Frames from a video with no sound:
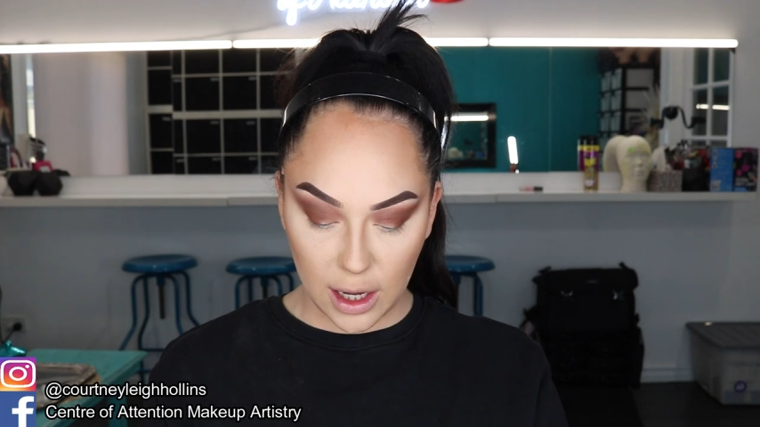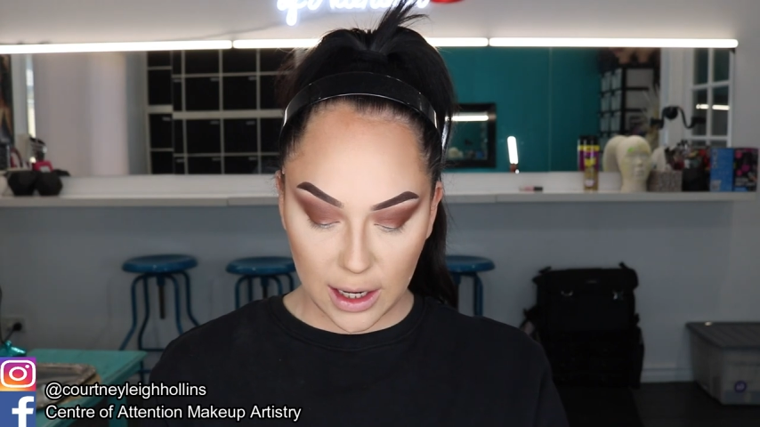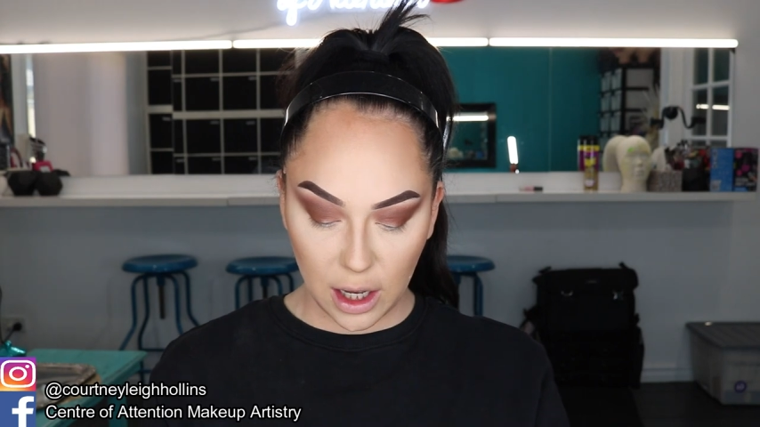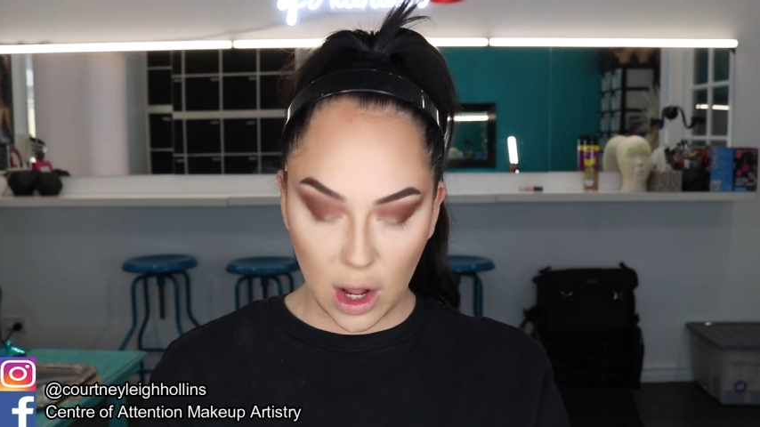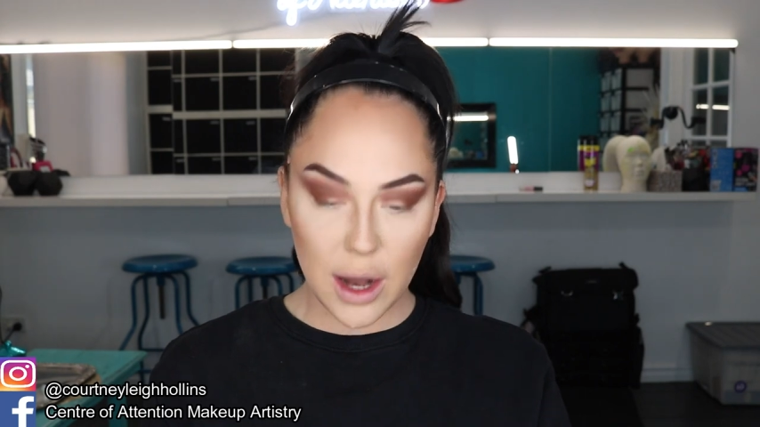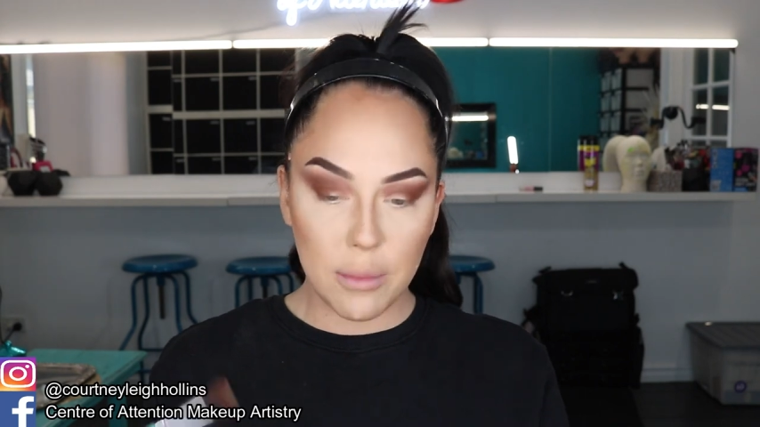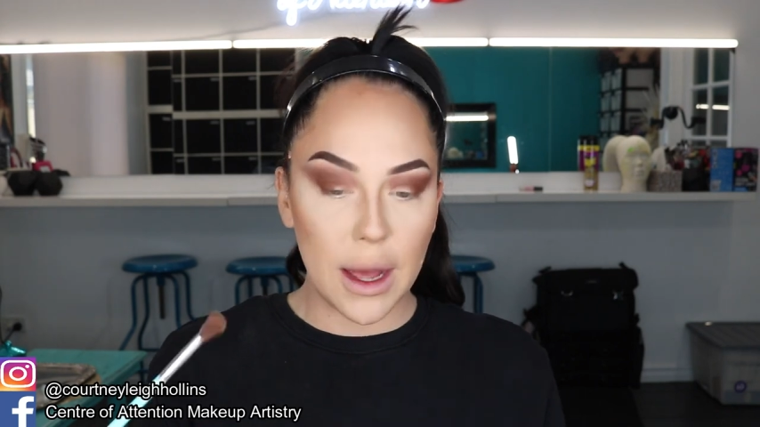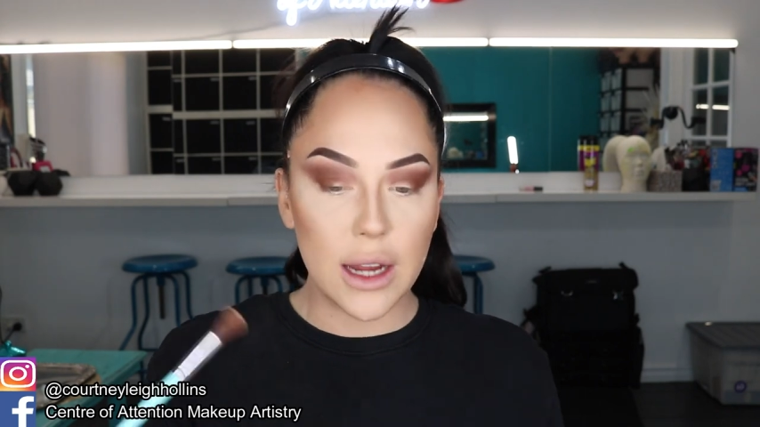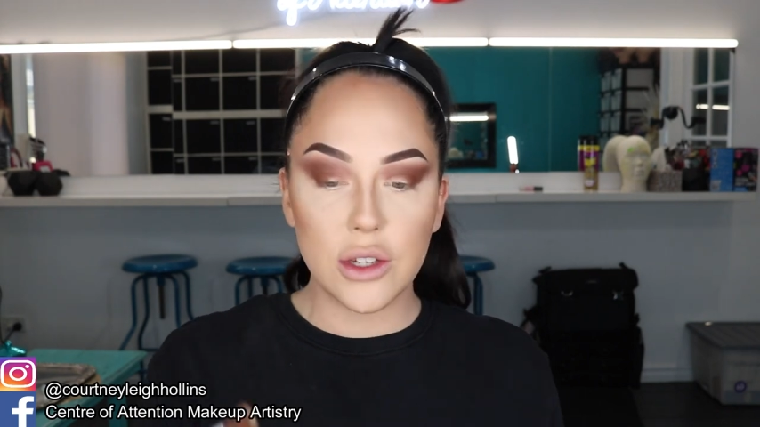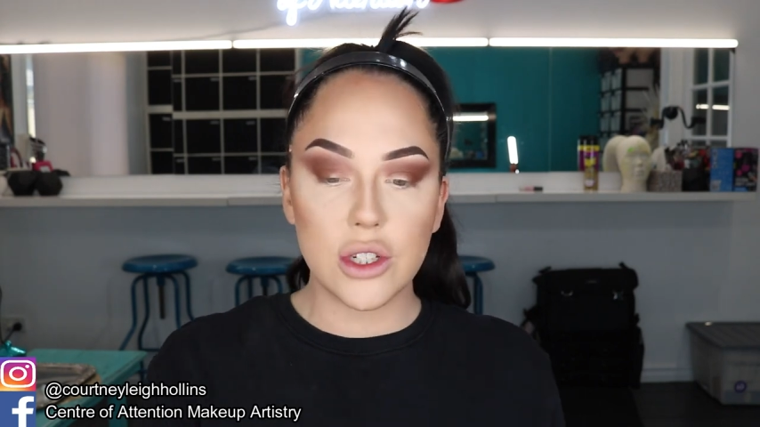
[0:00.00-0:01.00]
lighter
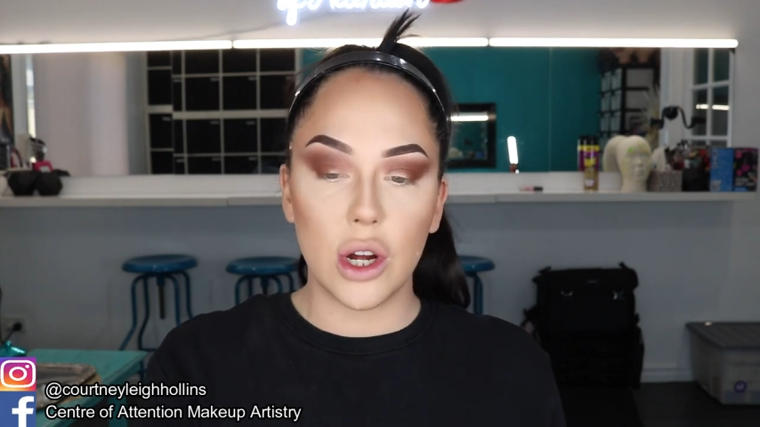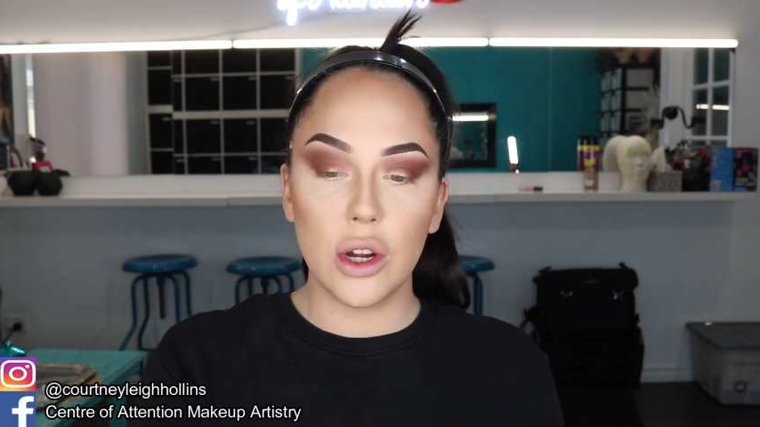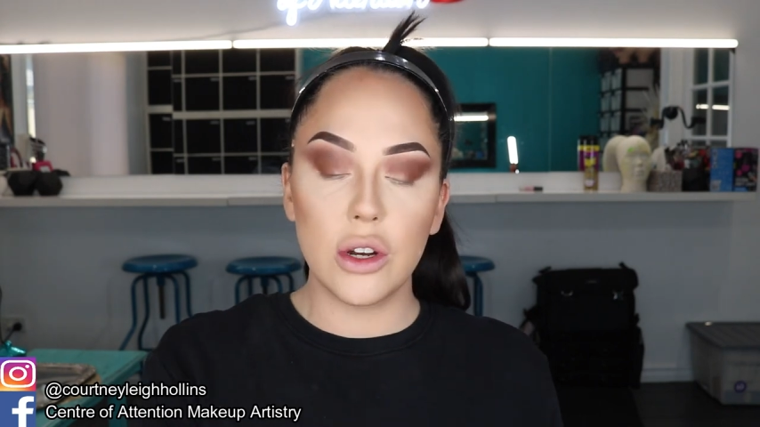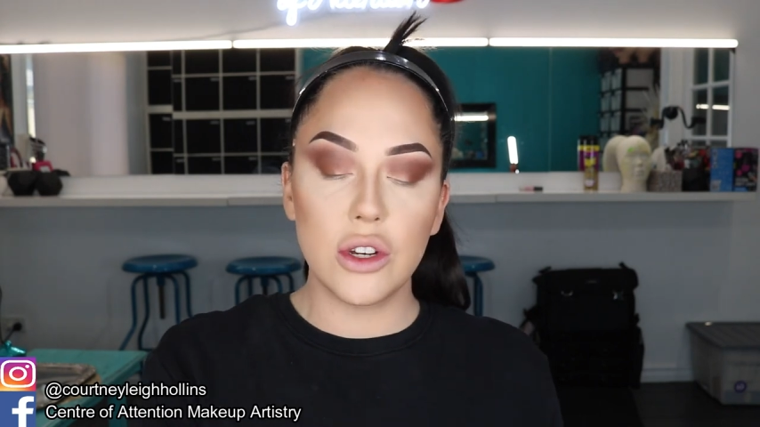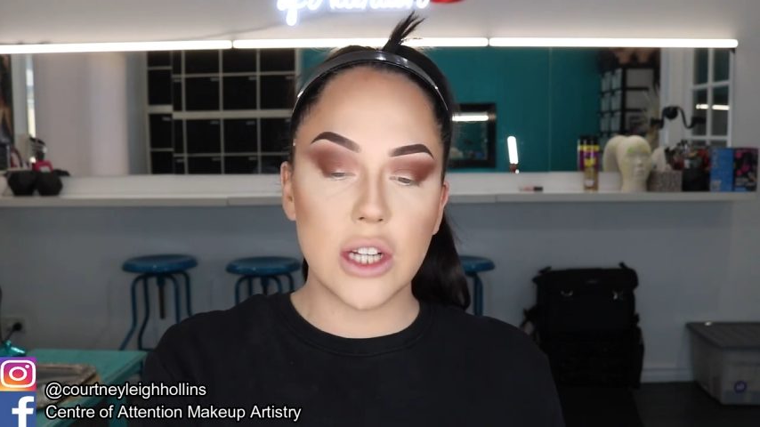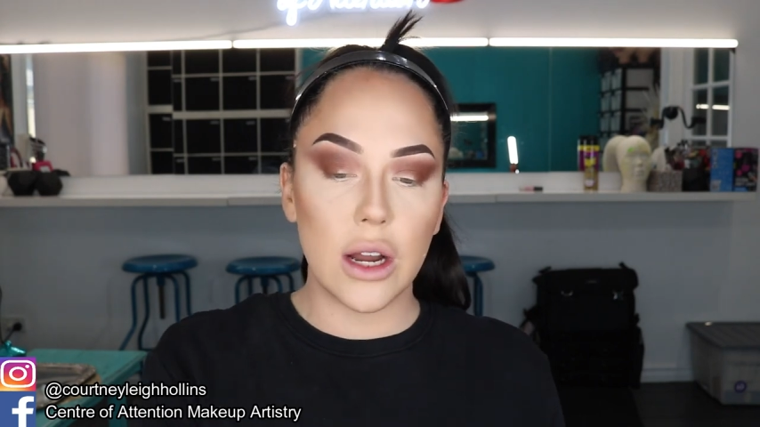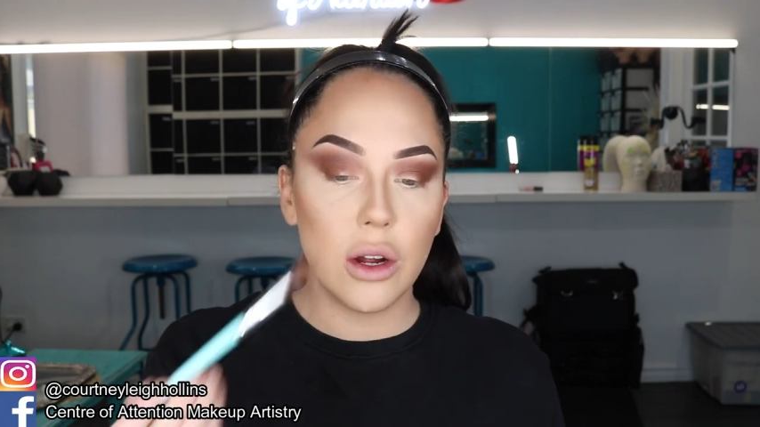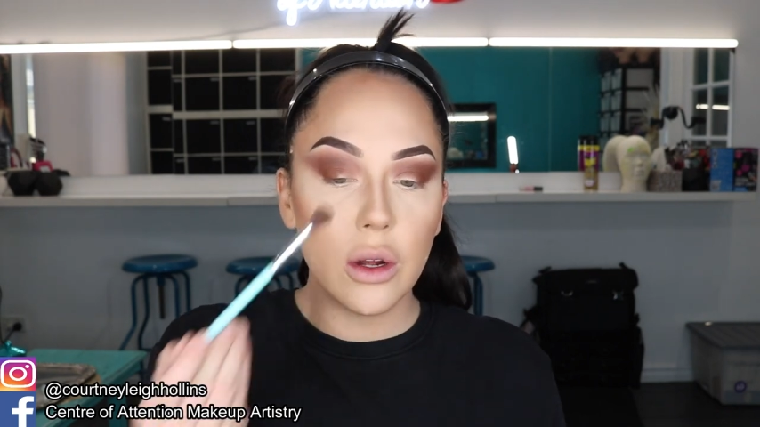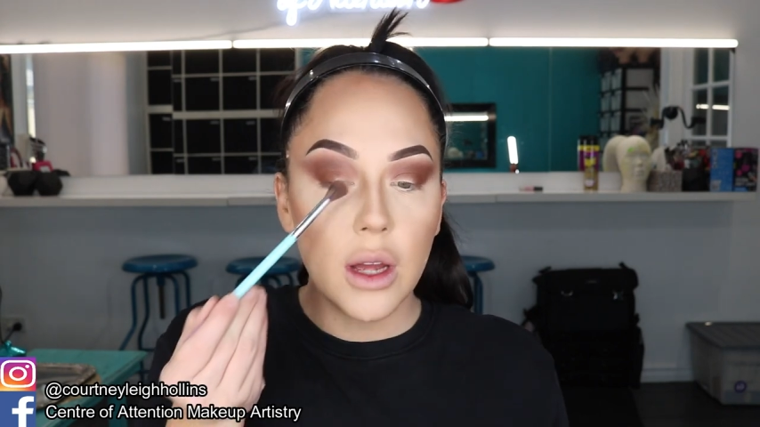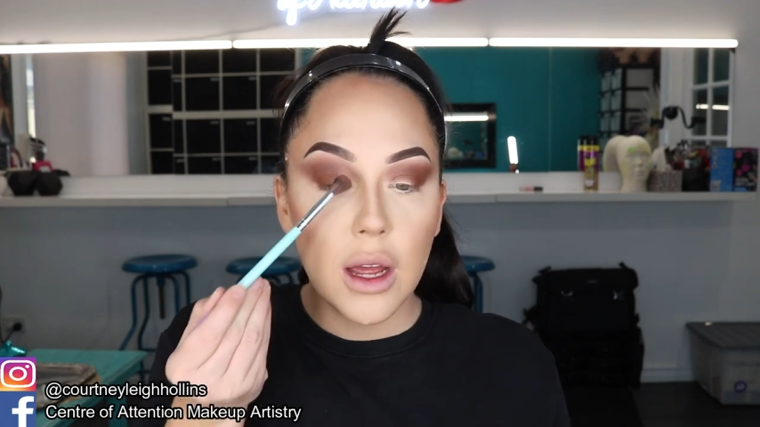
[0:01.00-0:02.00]
beige tone
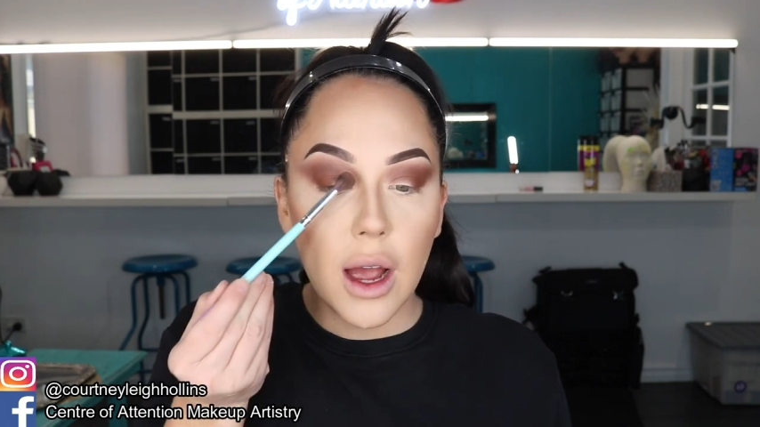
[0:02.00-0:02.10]
shadow.